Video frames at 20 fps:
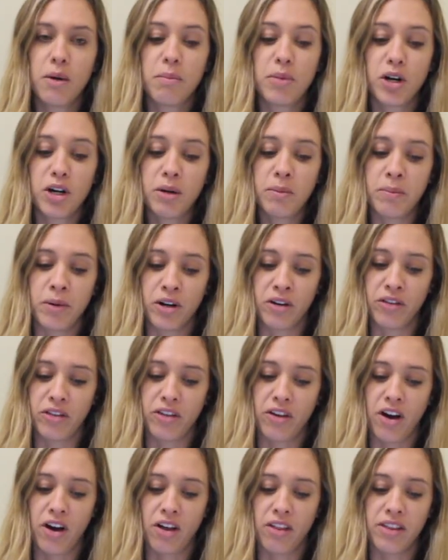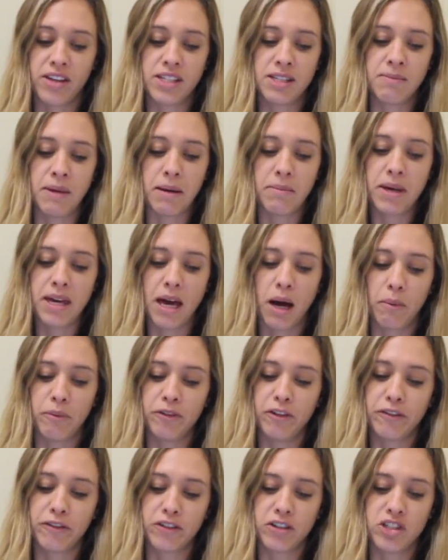Per Bernthal, this may be
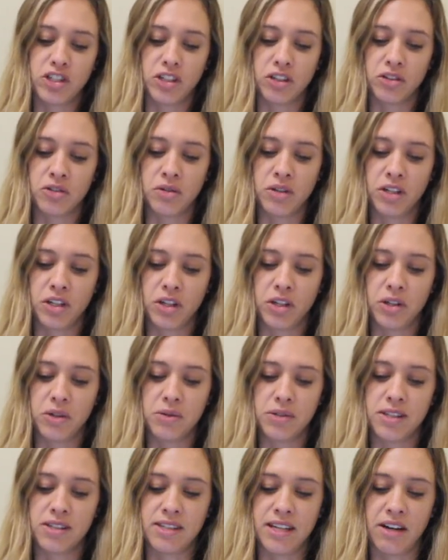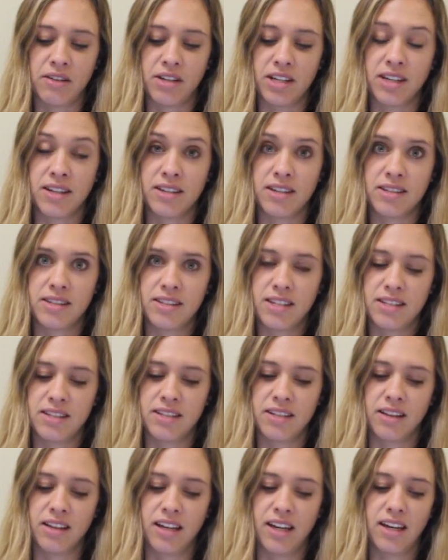helpful for children who use a sound
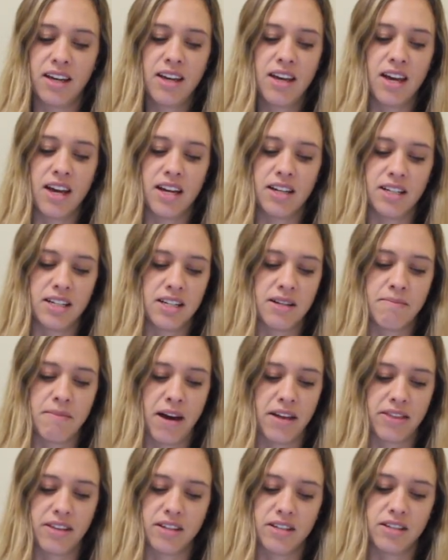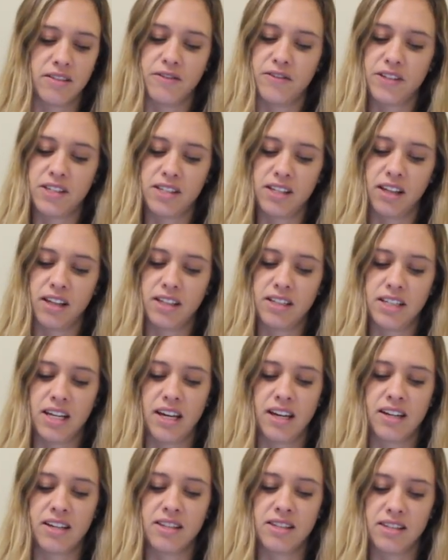inconsistently and need a method to
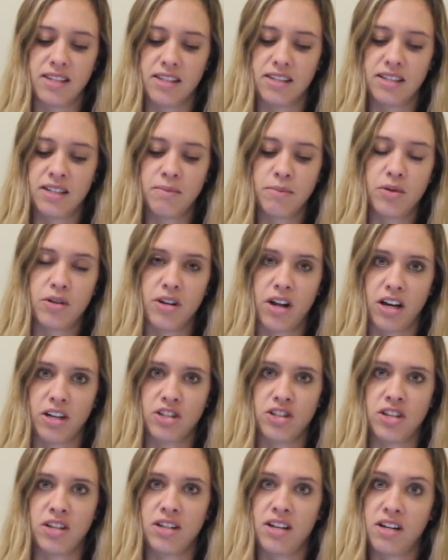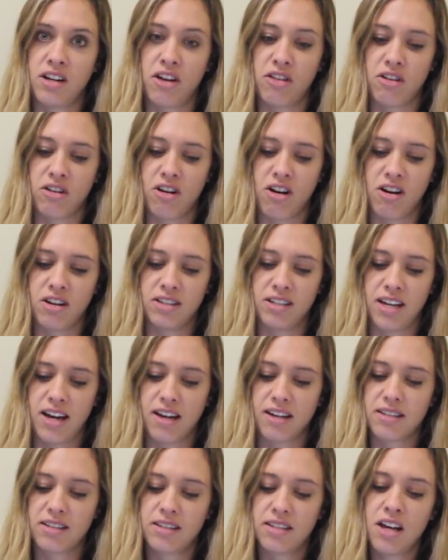facilitate consistent production in other
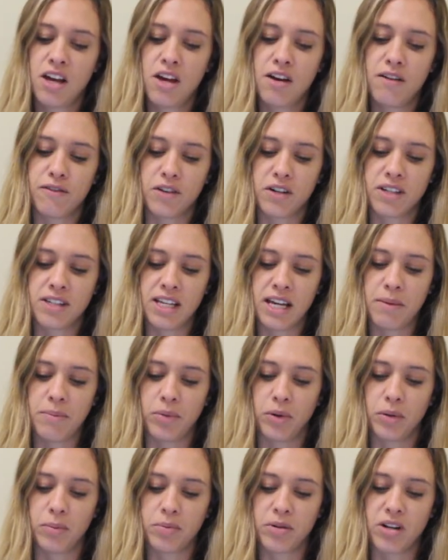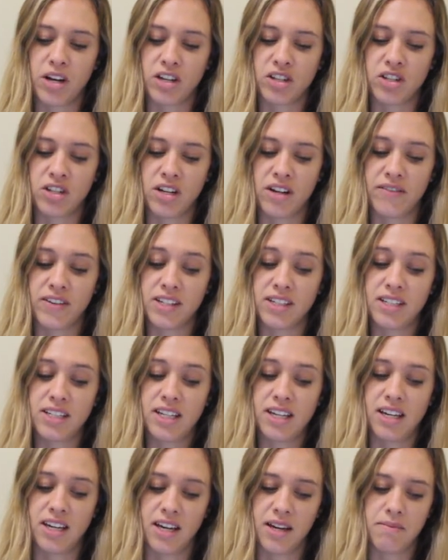contexts. For example, production of a
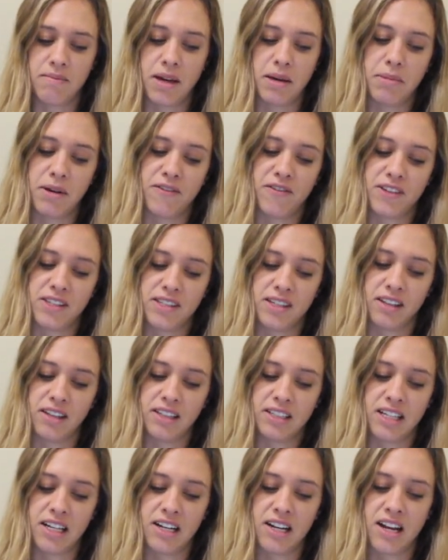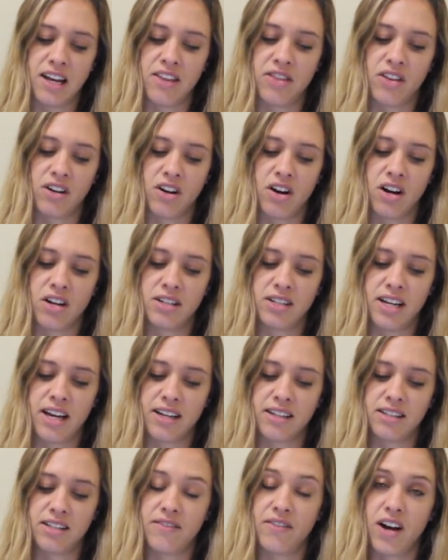T may be facilitated in the
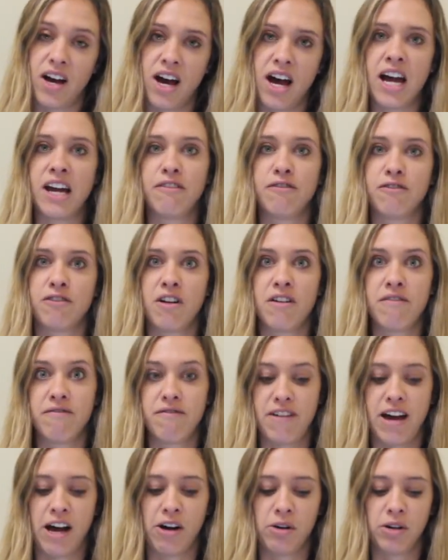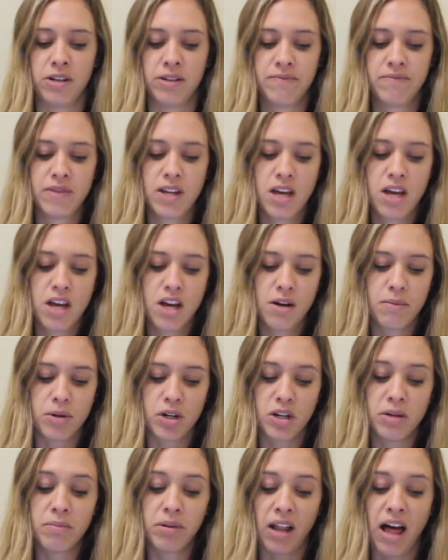context of a high front vowel.
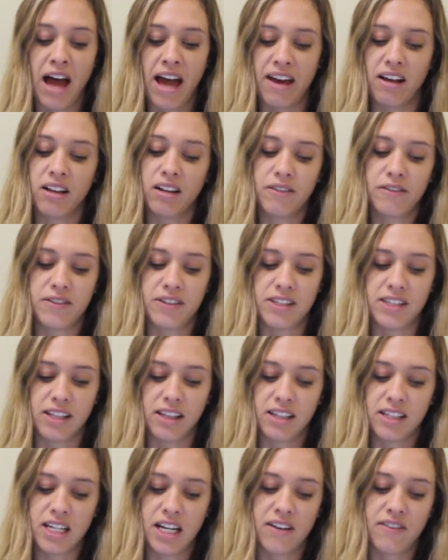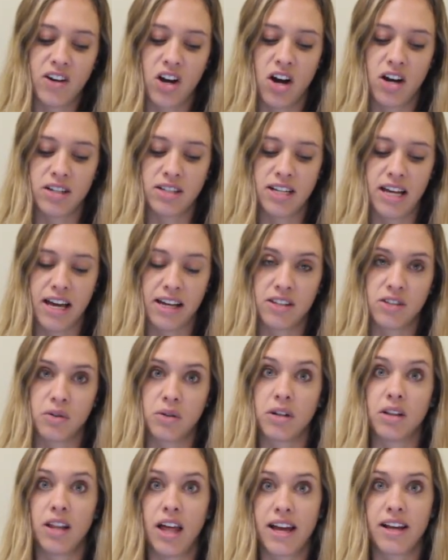Per Blyle, facilitative contexts
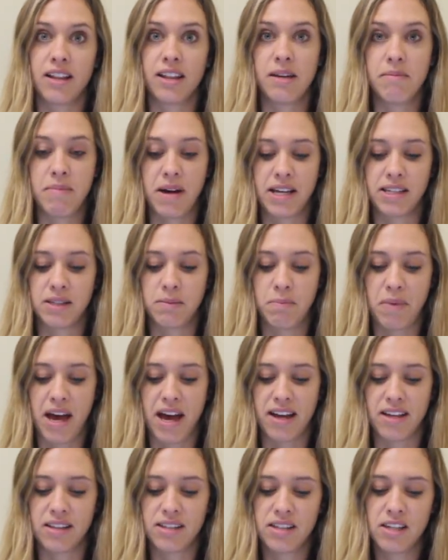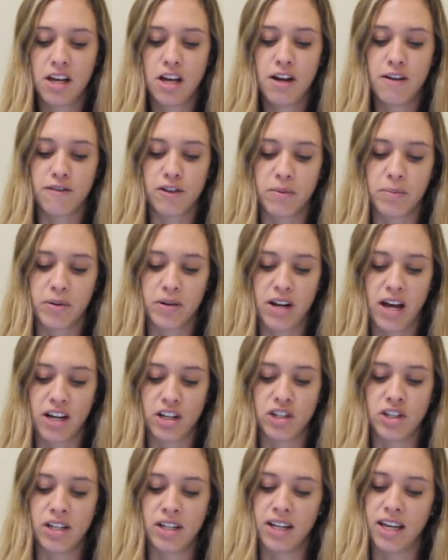or likely best bets for
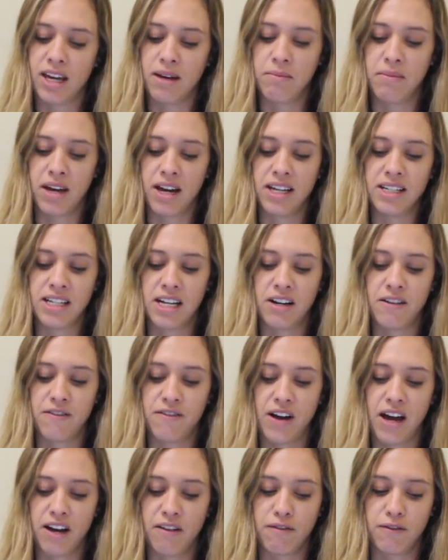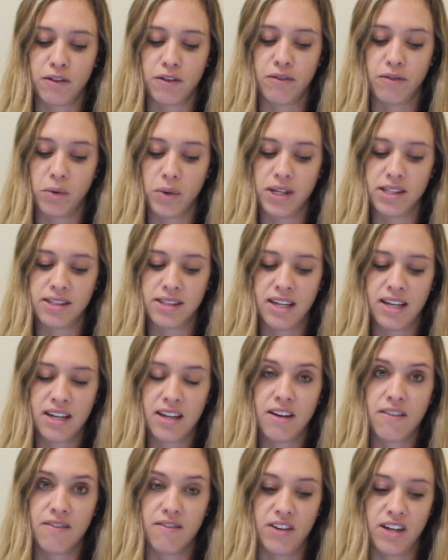production can be identified for
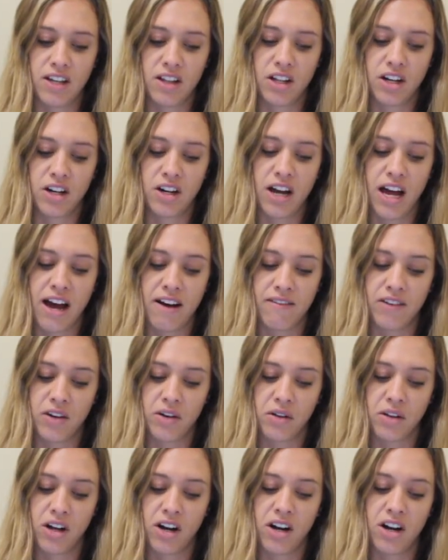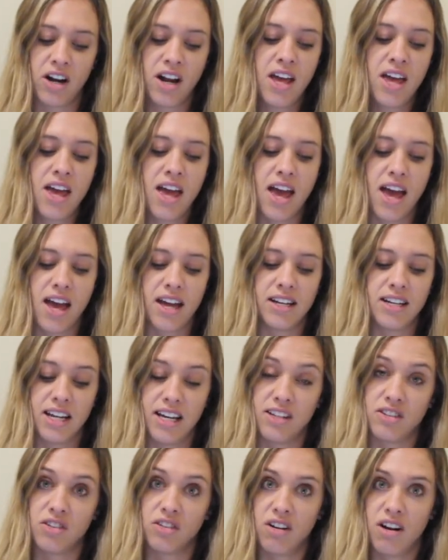voicing, velar, alveolar, and
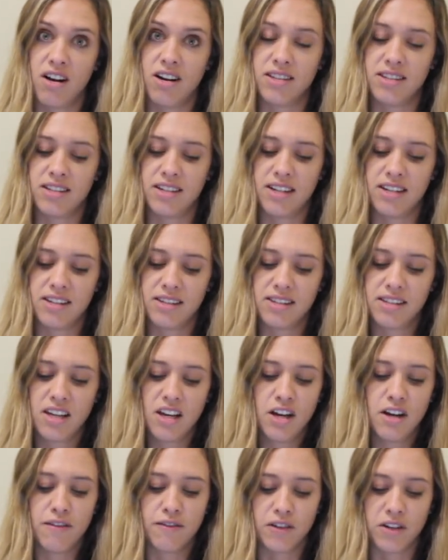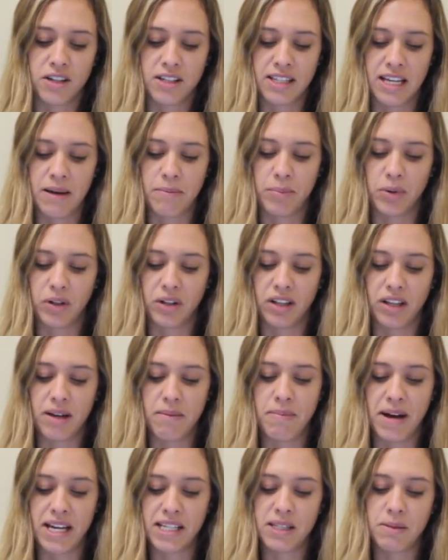nasal consonants. For example,
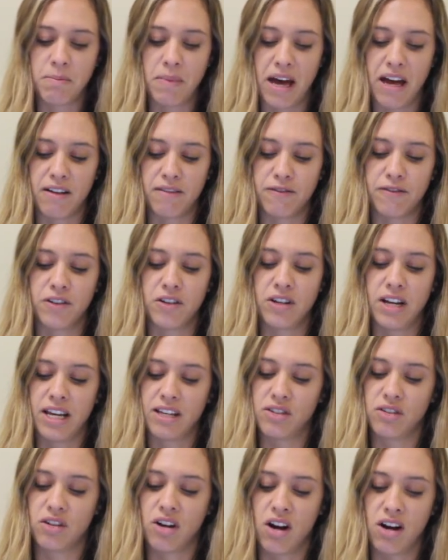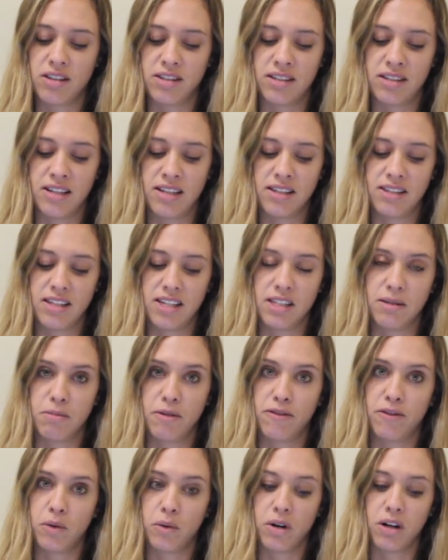a best bet for nasal consonants is
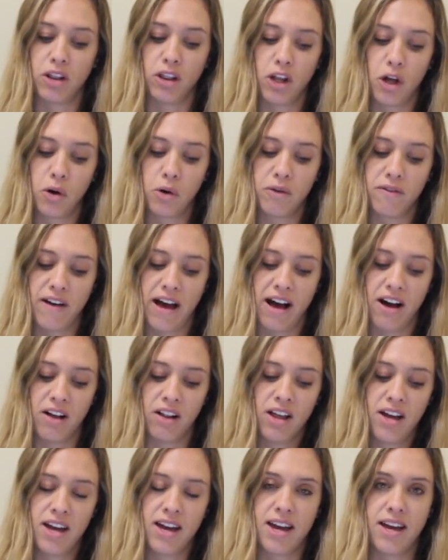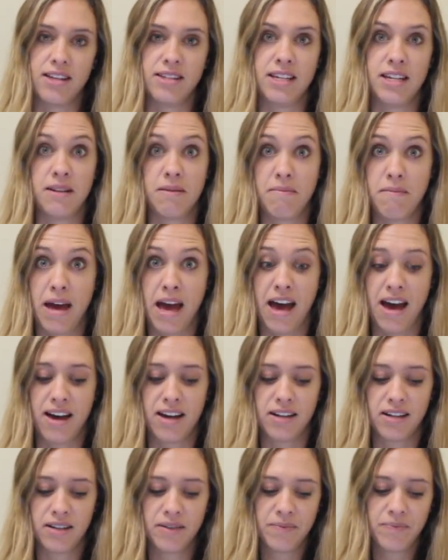before a low vowel, as in
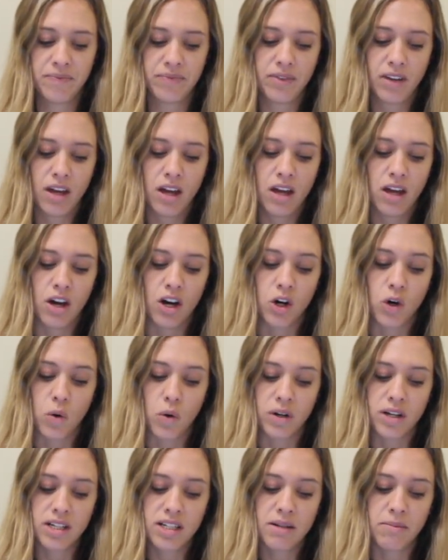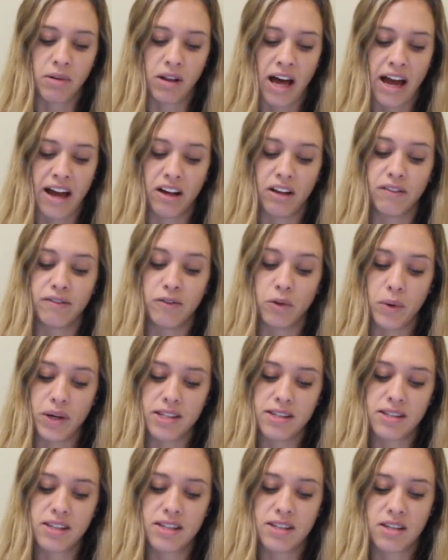mad. According to Blyle,
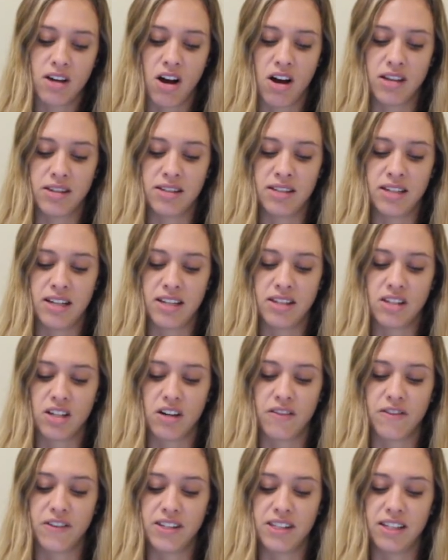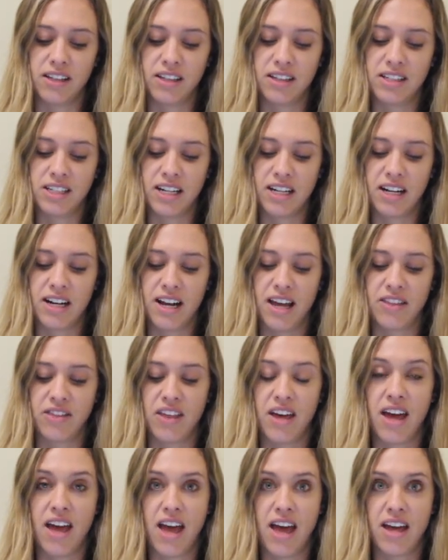voiceless consonants are facilitated at
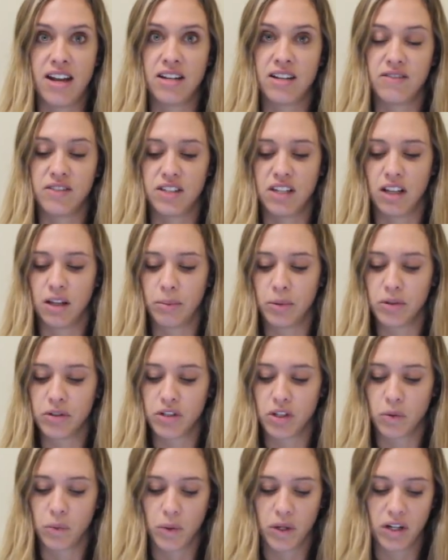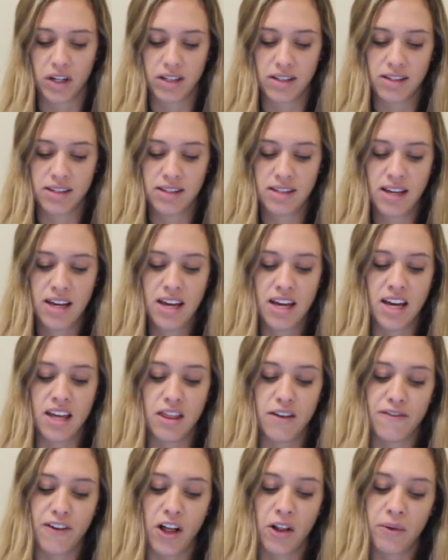the end of syllables or words. In
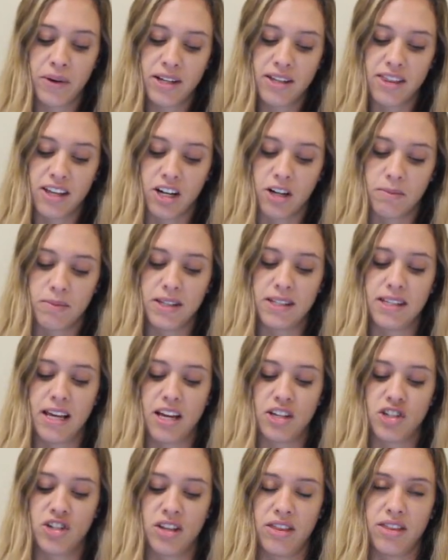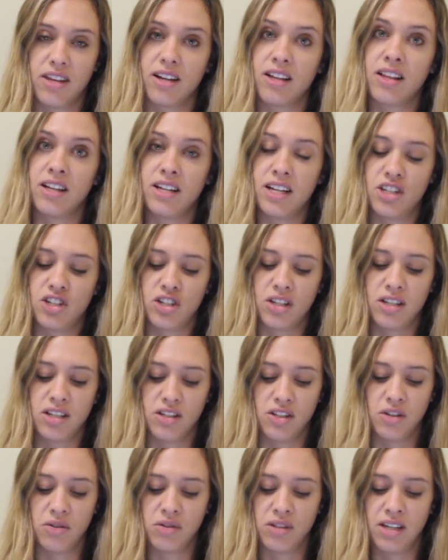the following therapy session, the clinician
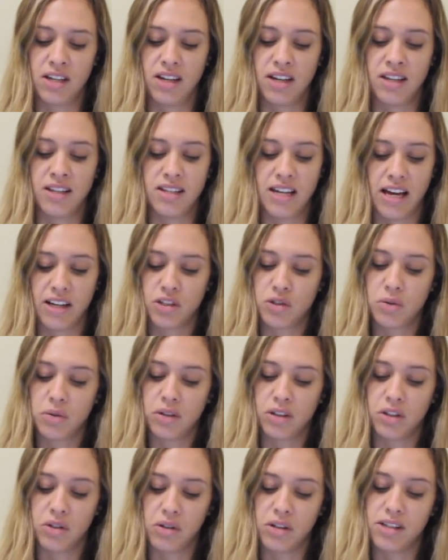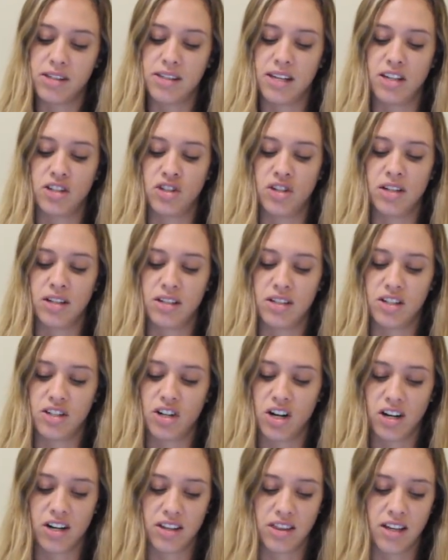is using contextual utilization to
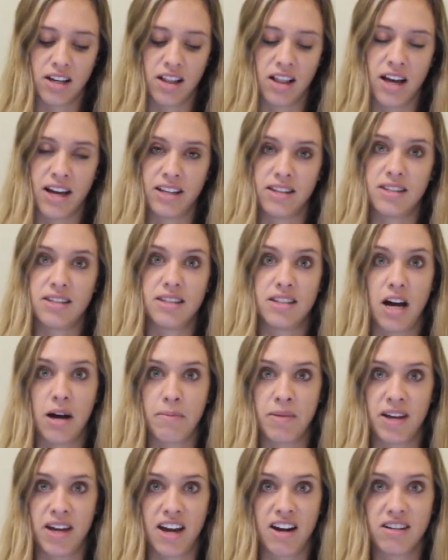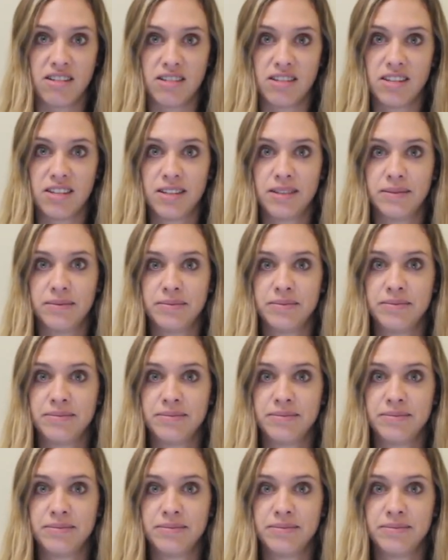target the client's stopping errors.